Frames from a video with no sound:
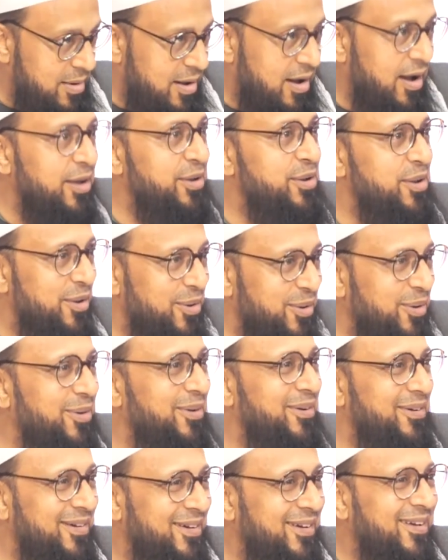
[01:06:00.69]
I
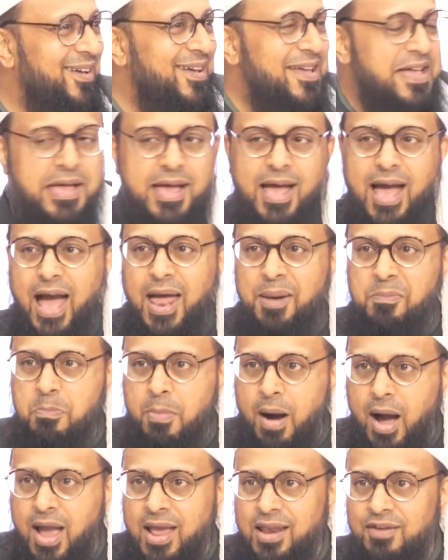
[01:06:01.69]
know. And my